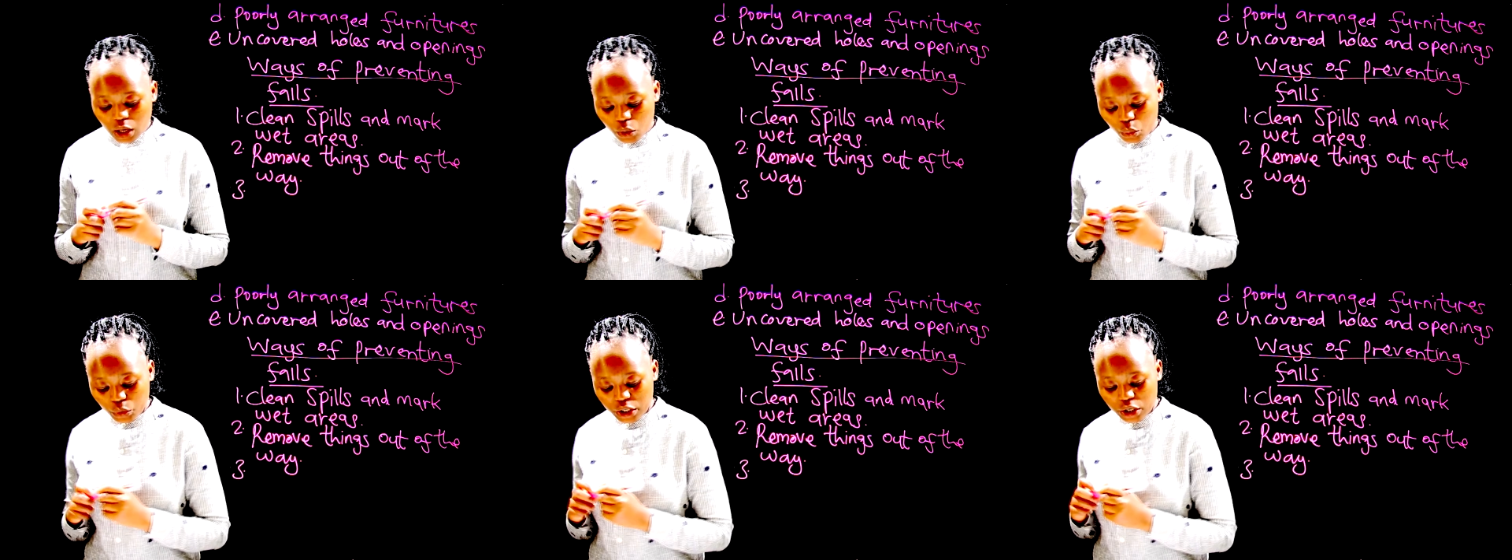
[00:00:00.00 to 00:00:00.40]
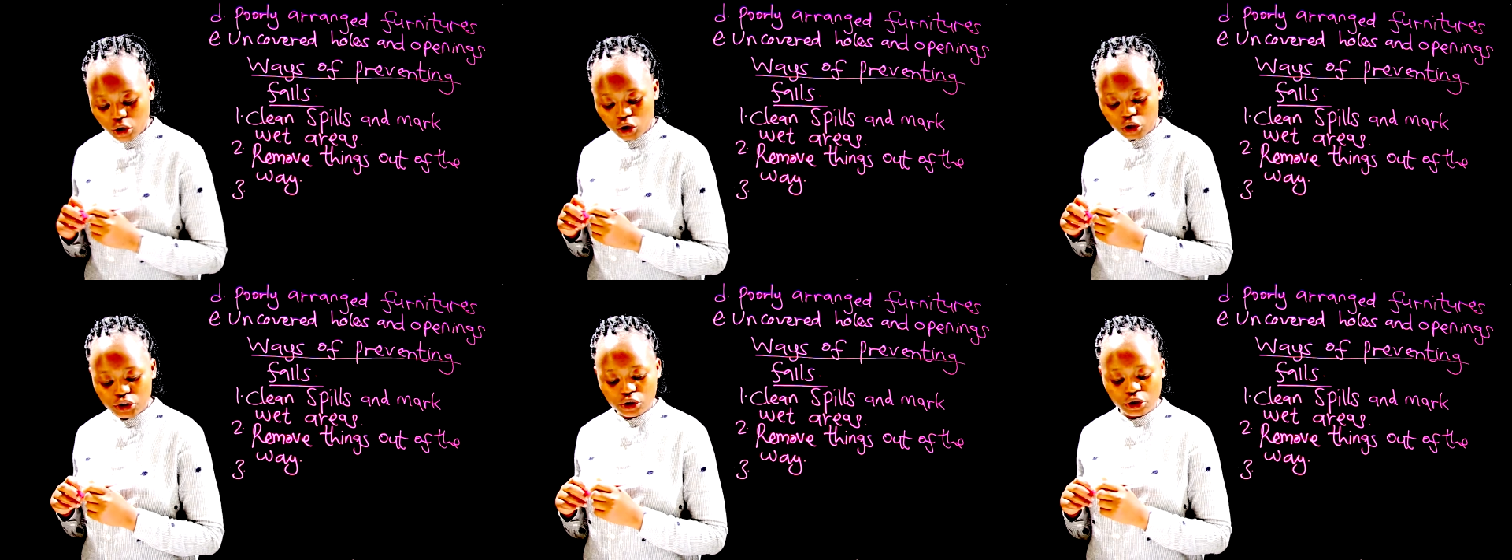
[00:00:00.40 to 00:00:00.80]
we
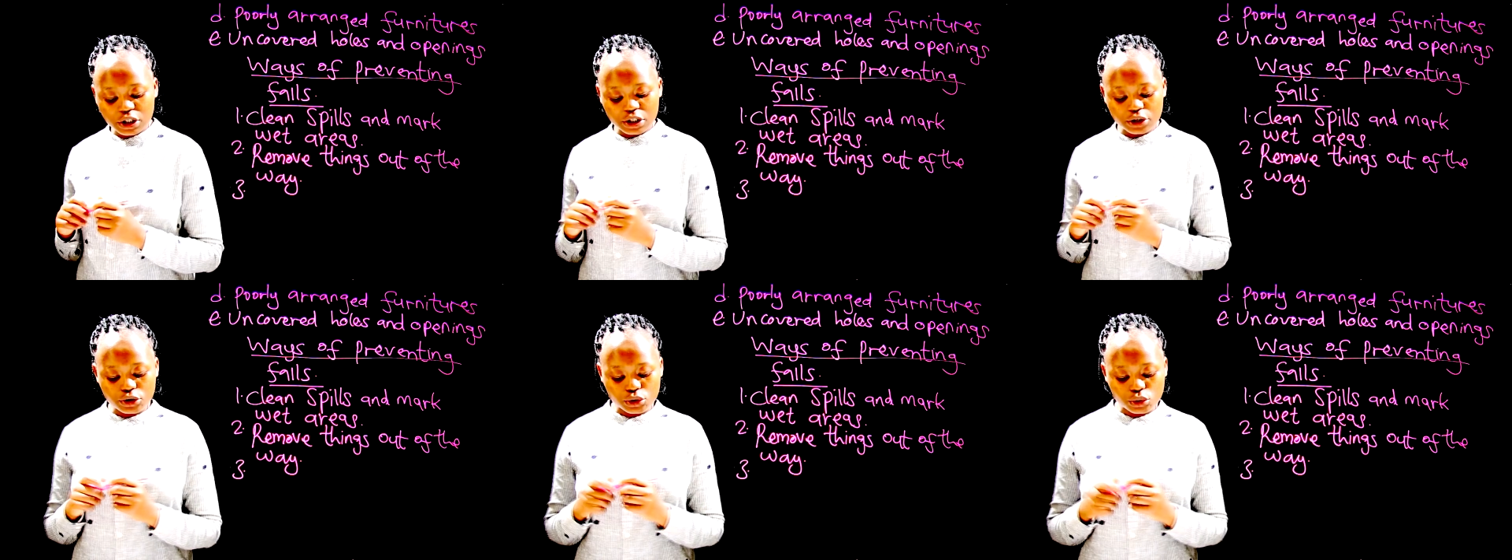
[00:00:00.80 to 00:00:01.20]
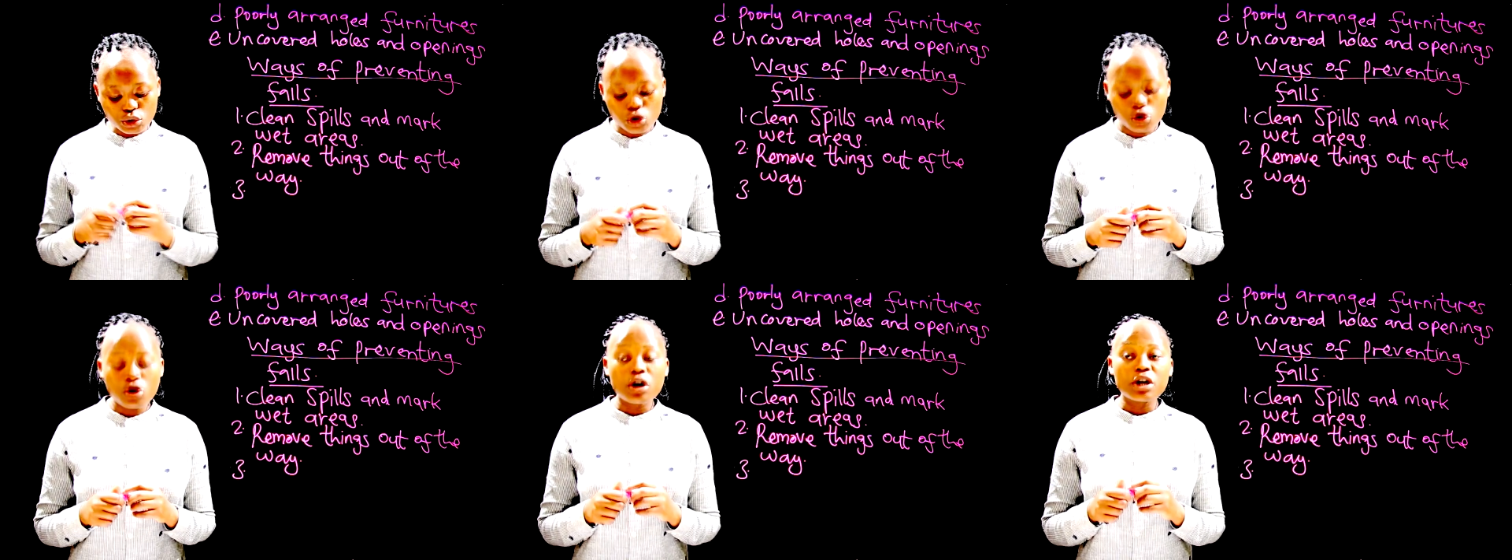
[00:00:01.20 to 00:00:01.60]
also need
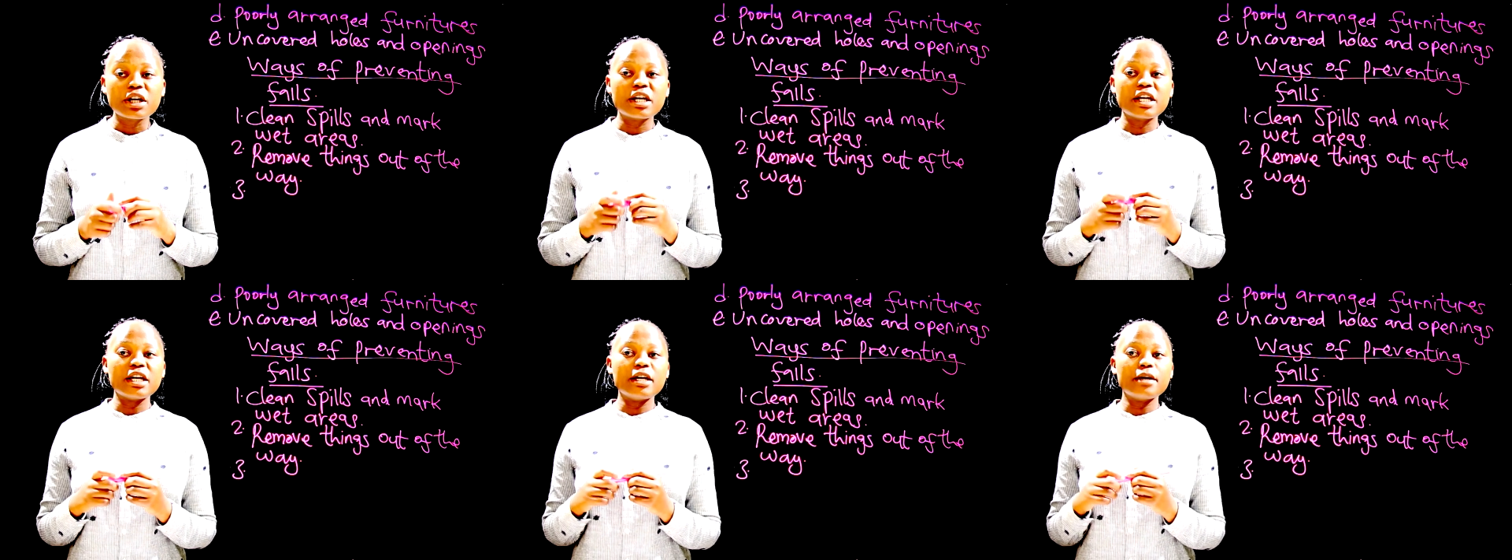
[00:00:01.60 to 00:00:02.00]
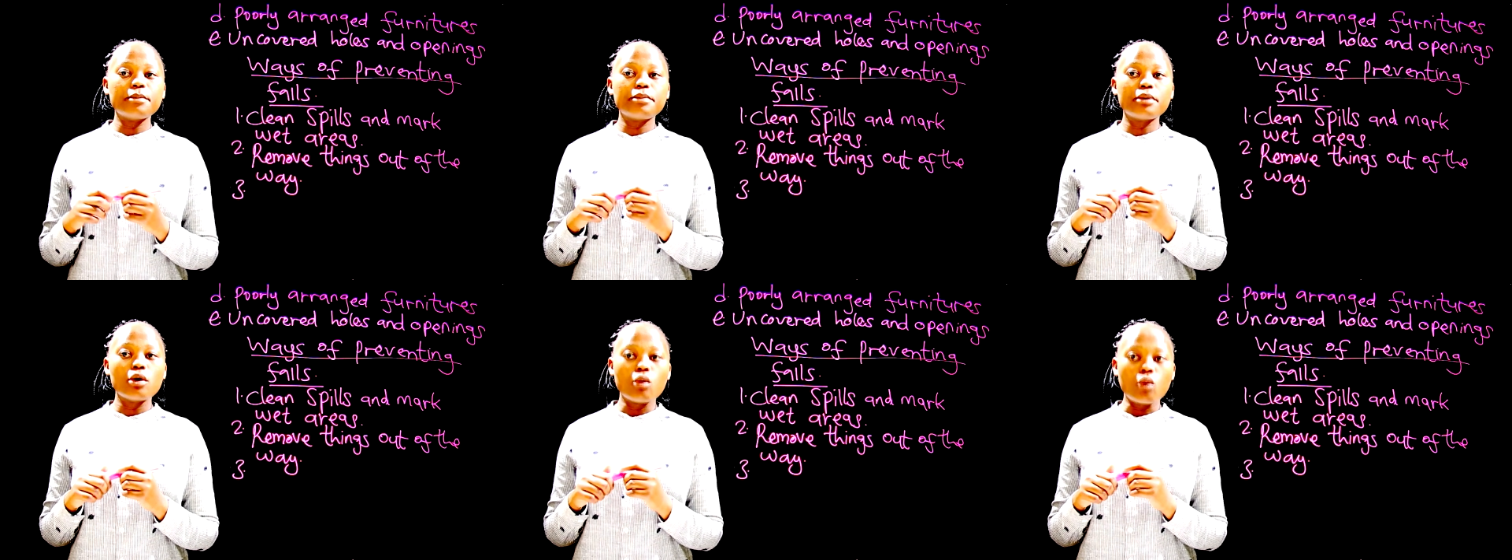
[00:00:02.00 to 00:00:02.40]
to
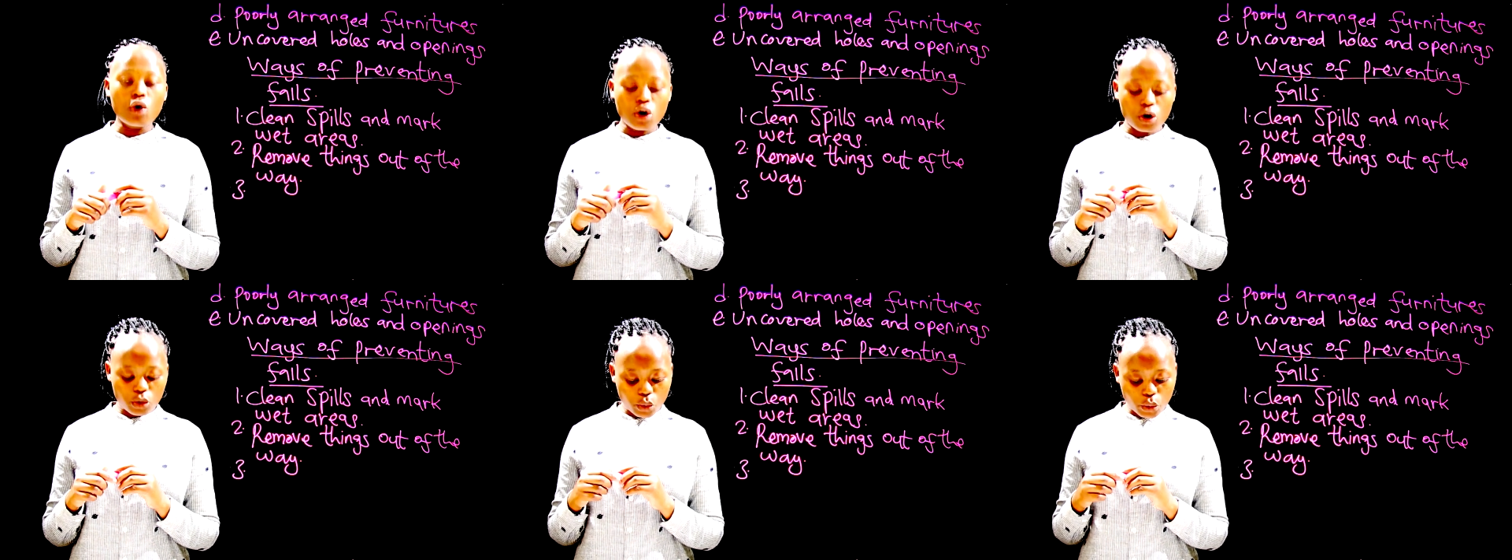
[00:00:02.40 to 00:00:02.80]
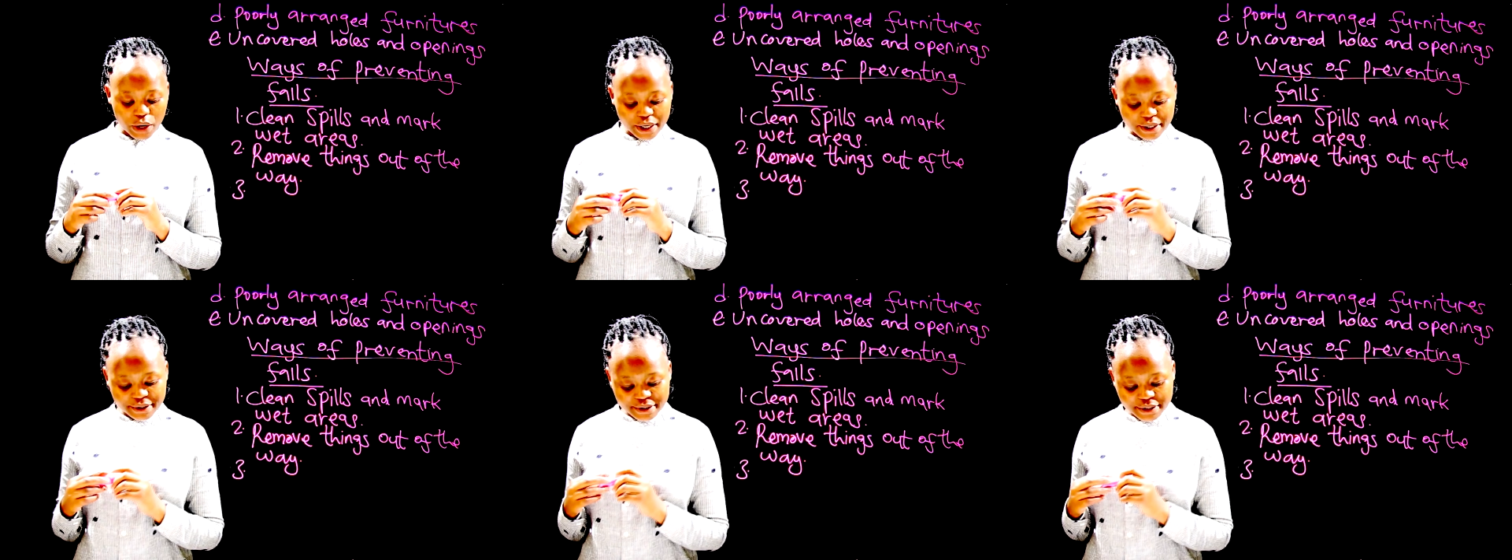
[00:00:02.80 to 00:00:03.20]
keep
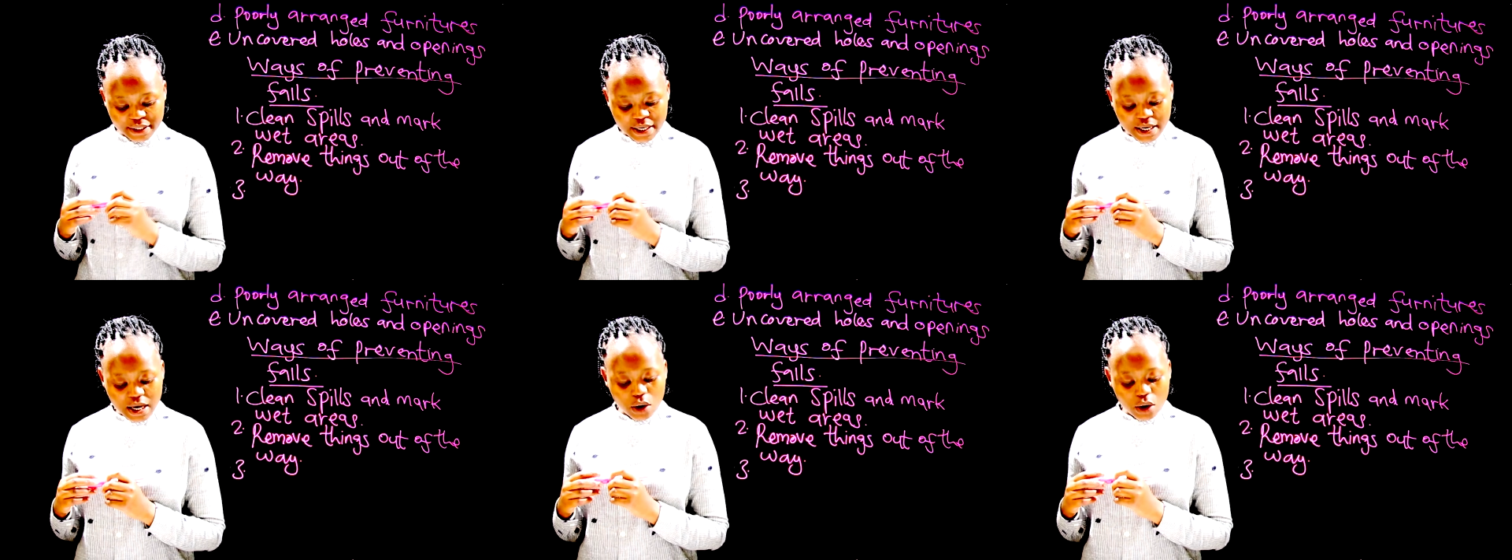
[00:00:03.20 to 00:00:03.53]
walkways